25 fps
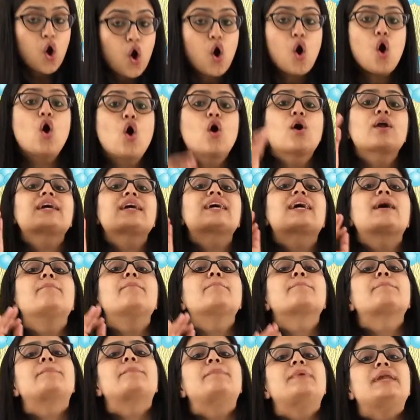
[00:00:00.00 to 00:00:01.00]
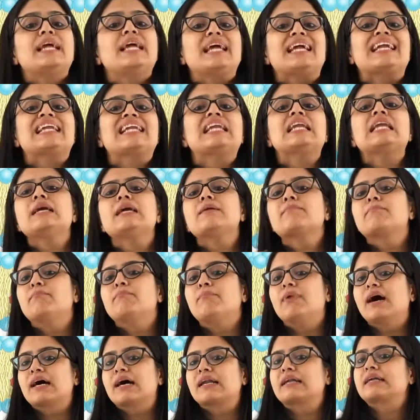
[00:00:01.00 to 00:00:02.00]
or completely
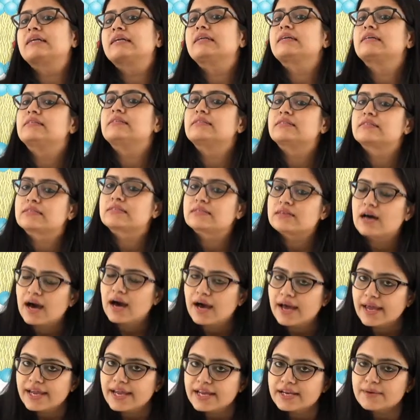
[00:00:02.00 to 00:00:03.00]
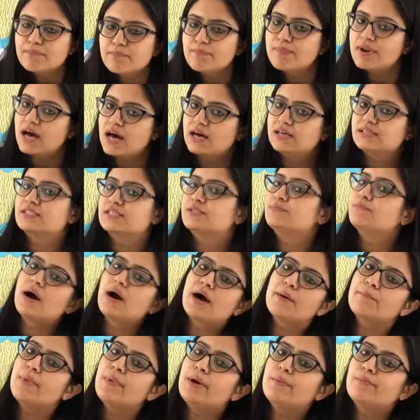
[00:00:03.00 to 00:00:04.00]
buried inside
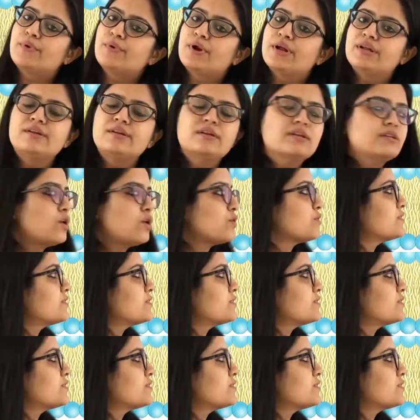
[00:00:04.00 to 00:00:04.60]
plasma membrane. Now,